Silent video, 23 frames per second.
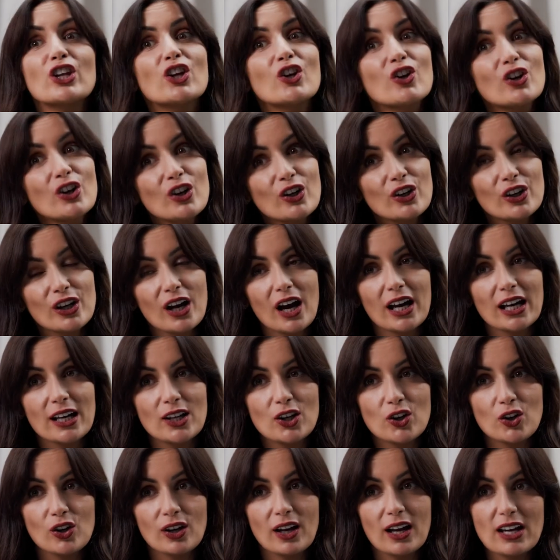the younger guy
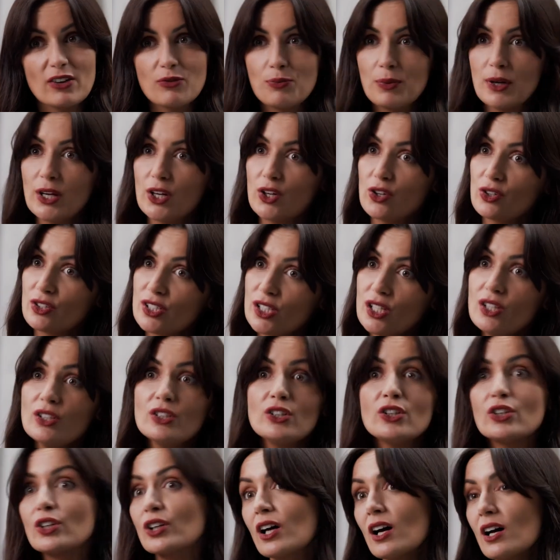in your life, be it your
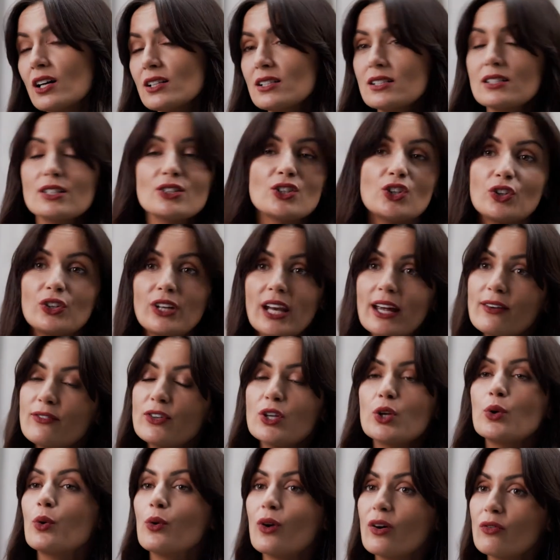son, your godson, your
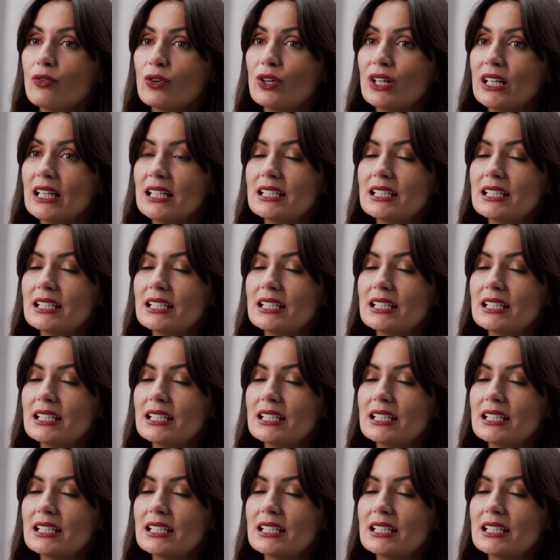nephew, whoever it